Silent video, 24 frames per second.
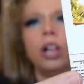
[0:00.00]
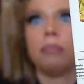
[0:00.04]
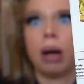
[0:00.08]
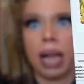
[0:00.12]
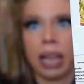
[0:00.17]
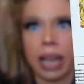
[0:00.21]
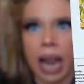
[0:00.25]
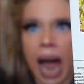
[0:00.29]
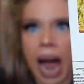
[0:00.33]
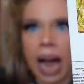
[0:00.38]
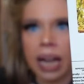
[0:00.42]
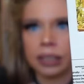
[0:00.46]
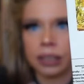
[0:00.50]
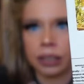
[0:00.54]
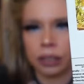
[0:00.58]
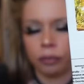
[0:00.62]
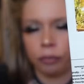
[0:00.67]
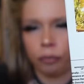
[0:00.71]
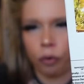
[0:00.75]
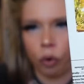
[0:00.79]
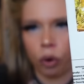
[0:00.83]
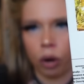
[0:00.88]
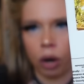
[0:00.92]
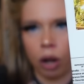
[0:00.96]
My last
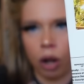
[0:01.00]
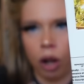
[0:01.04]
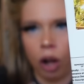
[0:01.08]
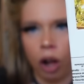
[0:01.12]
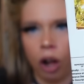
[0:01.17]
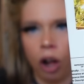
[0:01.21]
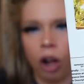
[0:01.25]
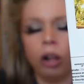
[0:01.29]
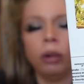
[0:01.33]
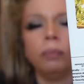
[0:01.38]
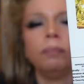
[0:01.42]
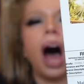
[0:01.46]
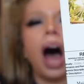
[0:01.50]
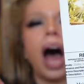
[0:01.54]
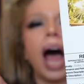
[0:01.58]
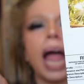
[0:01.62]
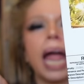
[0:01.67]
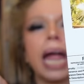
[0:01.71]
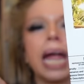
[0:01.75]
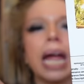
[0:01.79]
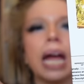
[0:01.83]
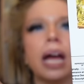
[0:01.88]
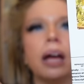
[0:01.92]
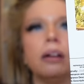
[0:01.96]
Sephora haul,
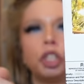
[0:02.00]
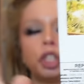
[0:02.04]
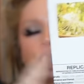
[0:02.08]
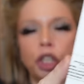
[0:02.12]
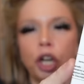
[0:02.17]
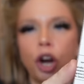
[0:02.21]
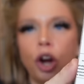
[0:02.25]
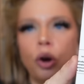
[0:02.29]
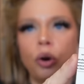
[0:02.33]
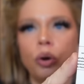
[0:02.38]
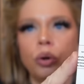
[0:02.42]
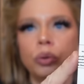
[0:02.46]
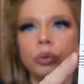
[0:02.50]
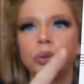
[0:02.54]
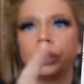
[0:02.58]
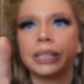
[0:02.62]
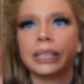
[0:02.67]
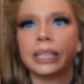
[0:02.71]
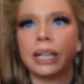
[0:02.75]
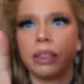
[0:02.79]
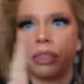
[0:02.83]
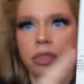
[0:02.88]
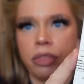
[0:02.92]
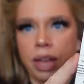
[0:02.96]
I
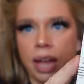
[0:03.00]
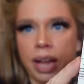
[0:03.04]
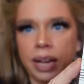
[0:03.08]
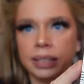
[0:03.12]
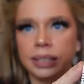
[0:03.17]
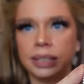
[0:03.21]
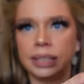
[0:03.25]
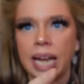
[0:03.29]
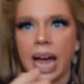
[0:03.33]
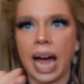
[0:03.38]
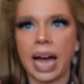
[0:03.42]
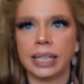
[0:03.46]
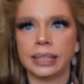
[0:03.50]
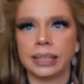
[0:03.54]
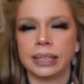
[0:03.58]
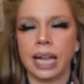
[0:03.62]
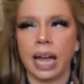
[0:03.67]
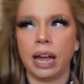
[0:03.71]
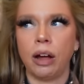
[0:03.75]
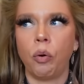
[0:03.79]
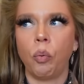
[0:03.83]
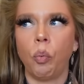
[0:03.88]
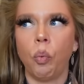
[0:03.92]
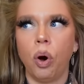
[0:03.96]
chose this as
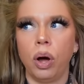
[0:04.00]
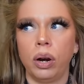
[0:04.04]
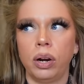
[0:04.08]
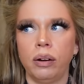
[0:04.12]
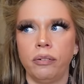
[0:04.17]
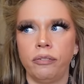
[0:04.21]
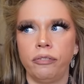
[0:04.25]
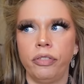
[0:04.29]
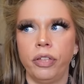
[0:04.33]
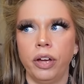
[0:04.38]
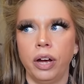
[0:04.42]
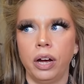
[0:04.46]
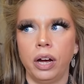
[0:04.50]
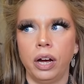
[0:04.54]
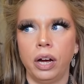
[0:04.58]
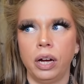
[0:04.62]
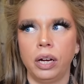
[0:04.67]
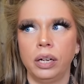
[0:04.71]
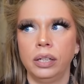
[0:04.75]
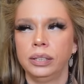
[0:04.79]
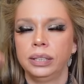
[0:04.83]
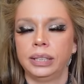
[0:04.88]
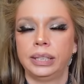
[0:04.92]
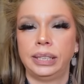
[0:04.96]
like one of
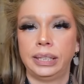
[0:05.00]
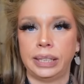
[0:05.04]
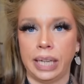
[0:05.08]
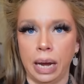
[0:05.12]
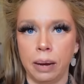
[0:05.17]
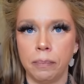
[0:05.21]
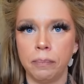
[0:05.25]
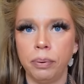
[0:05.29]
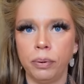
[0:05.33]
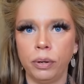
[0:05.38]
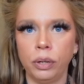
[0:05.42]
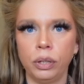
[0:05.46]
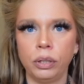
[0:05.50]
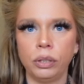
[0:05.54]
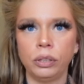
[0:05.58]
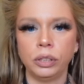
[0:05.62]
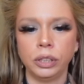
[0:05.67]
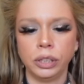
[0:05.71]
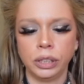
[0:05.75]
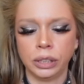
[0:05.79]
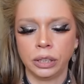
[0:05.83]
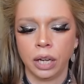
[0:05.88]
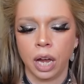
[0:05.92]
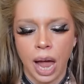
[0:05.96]
the
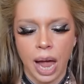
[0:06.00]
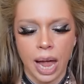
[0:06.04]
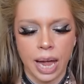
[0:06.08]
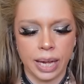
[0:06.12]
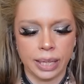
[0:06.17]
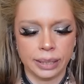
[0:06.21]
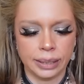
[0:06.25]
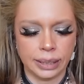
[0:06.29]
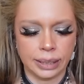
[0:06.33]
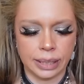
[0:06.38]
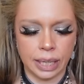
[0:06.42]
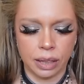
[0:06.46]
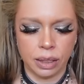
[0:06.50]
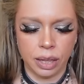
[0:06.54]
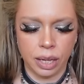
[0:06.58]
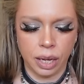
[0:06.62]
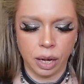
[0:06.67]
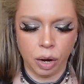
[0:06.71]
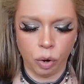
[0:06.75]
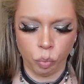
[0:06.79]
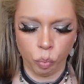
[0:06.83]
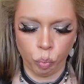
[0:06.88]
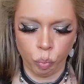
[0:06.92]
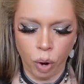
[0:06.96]
samples. It's
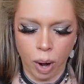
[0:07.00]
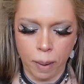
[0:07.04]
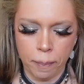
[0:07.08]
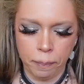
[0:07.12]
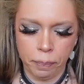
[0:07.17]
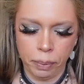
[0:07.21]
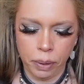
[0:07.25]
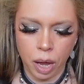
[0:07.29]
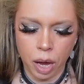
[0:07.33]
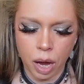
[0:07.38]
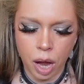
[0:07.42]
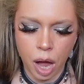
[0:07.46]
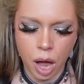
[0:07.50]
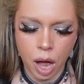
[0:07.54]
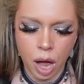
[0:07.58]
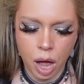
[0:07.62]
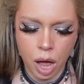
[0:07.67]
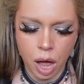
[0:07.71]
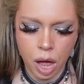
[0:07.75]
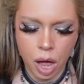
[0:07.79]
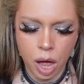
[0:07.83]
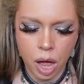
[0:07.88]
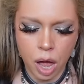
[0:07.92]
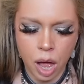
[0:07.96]
the
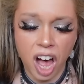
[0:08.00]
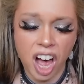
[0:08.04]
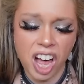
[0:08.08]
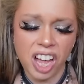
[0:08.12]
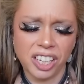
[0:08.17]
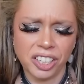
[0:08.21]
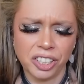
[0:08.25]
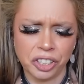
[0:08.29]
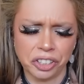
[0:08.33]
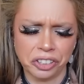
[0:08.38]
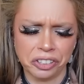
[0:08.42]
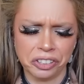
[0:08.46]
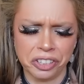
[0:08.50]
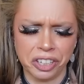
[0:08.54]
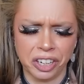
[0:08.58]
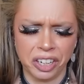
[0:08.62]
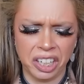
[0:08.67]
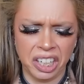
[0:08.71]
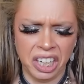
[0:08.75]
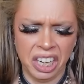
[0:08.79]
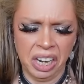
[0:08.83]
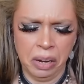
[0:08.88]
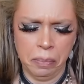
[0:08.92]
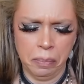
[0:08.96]
Replica Under the
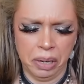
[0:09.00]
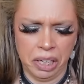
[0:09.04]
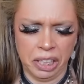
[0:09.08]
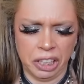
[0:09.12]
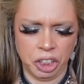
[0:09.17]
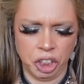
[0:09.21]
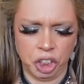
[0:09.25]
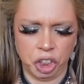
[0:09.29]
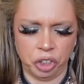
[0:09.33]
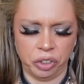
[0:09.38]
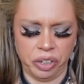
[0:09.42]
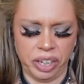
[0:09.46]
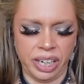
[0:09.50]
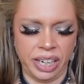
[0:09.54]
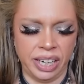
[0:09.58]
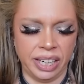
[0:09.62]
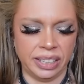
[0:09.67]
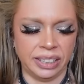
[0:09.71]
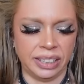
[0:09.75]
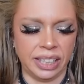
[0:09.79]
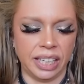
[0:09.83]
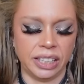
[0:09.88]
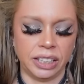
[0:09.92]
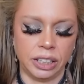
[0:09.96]
Lemon
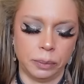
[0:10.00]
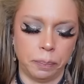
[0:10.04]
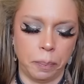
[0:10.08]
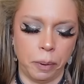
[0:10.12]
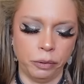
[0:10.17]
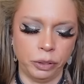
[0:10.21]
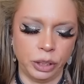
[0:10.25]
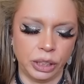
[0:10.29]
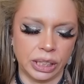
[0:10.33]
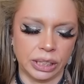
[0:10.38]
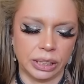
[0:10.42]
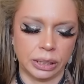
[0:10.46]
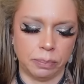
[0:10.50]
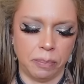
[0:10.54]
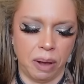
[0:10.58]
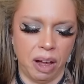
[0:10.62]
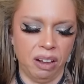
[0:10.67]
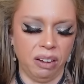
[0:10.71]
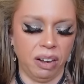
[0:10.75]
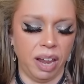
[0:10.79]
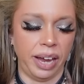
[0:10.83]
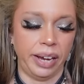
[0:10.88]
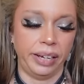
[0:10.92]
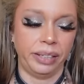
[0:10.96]
Trees. It's supposed to
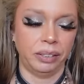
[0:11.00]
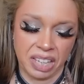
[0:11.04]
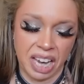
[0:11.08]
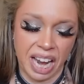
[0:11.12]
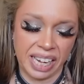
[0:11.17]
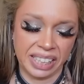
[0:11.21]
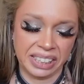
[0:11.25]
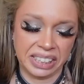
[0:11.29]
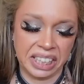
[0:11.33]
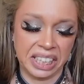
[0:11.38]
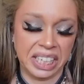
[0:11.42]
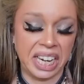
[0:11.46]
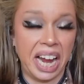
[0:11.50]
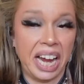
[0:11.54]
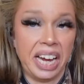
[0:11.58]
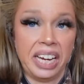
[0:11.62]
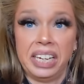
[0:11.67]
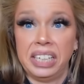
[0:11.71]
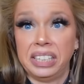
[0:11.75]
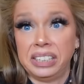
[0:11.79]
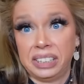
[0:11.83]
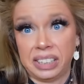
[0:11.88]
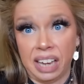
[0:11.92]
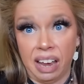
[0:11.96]
smell like
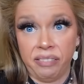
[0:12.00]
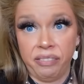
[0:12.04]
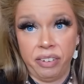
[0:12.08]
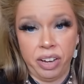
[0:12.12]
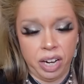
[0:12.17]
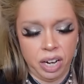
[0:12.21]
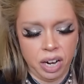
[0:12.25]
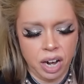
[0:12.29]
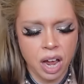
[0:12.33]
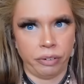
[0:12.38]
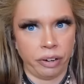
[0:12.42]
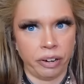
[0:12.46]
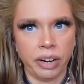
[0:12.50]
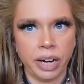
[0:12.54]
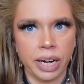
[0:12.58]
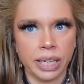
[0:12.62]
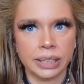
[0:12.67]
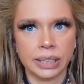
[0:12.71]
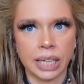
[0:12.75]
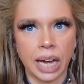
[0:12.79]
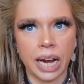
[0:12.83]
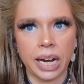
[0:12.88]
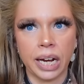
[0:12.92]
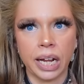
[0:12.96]
1987. Very
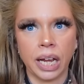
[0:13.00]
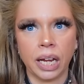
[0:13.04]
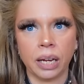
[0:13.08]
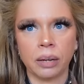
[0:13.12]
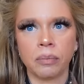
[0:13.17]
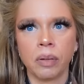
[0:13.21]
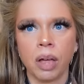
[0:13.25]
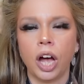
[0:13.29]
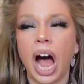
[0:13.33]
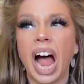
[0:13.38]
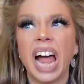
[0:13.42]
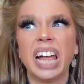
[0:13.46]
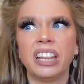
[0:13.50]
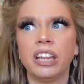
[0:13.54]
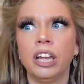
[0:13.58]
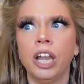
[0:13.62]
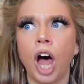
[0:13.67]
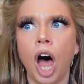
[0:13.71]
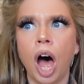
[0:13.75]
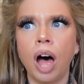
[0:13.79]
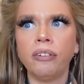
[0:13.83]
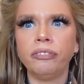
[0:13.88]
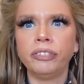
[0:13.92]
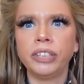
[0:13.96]
exciting. I
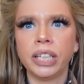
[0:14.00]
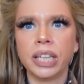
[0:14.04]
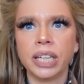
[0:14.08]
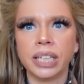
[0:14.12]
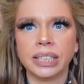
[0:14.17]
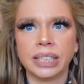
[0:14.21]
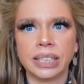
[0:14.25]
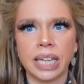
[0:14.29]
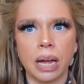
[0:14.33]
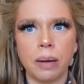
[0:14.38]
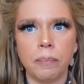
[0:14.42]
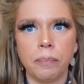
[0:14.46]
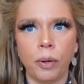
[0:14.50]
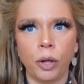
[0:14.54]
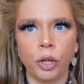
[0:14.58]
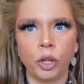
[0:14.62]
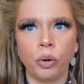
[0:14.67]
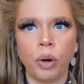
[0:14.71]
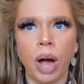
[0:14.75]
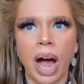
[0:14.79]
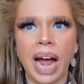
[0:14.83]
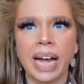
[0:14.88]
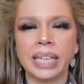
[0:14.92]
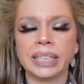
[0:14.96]
loved the sample, you
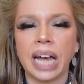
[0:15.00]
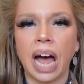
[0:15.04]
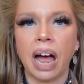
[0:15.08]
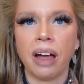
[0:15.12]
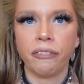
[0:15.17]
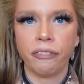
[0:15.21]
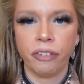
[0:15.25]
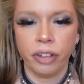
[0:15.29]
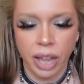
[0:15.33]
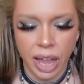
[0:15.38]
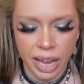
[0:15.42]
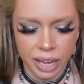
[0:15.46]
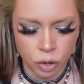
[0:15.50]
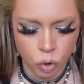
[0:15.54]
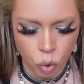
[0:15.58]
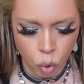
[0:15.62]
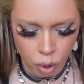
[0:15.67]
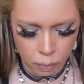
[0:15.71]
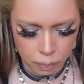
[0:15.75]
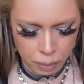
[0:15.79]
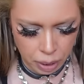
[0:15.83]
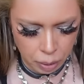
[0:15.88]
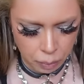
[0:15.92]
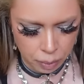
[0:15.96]
guys. I feel like
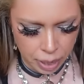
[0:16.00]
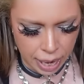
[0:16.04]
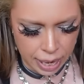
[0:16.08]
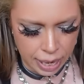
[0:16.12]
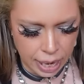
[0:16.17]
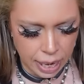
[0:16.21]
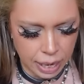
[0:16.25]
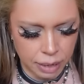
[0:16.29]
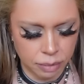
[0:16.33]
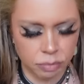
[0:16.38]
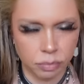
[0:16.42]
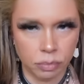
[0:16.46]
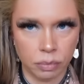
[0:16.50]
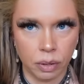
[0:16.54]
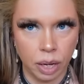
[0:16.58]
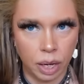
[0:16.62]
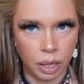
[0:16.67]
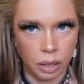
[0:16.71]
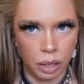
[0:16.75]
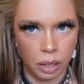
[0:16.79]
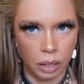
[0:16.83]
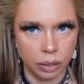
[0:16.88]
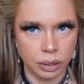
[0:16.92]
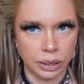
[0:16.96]
normally when I get like
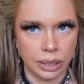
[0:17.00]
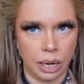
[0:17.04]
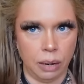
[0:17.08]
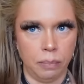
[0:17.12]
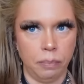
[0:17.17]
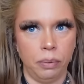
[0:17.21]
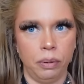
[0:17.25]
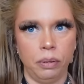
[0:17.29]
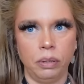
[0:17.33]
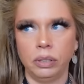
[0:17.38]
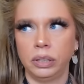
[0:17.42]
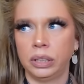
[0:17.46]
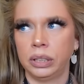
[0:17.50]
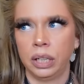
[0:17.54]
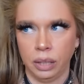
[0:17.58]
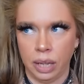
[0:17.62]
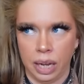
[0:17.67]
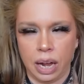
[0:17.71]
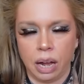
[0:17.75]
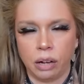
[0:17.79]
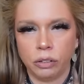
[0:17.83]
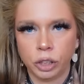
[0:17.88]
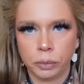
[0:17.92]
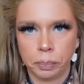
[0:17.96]
little samples,
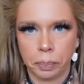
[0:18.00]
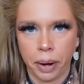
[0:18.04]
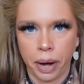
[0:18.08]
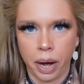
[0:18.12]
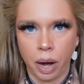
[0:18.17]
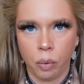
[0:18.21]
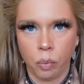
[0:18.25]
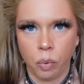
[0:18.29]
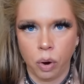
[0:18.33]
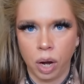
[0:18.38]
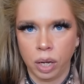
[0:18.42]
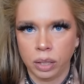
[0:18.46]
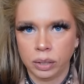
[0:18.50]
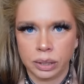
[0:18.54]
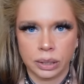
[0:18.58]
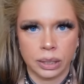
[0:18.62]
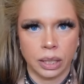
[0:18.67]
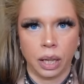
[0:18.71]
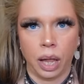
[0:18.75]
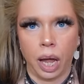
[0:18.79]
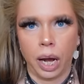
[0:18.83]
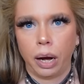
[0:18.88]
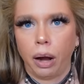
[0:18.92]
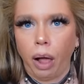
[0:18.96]
like I'll spray it once
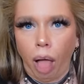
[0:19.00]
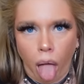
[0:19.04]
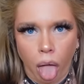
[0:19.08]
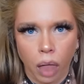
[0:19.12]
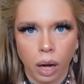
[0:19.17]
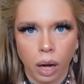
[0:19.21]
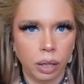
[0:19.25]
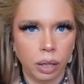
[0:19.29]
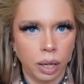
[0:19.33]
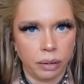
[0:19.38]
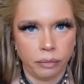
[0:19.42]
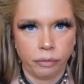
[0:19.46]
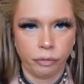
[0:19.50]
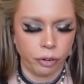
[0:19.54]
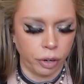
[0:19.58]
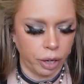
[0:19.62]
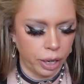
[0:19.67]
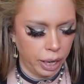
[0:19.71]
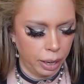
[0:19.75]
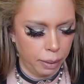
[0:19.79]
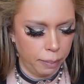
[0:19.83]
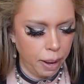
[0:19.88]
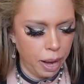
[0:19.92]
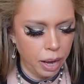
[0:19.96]
and like
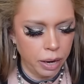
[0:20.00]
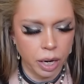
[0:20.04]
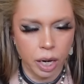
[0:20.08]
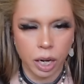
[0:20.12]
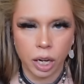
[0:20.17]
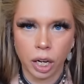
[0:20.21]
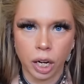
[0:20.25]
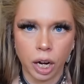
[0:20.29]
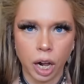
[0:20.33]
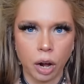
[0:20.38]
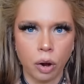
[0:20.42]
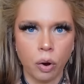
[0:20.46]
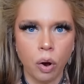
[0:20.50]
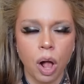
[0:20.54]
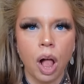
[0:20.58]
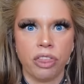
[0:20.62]
forget about it, you know?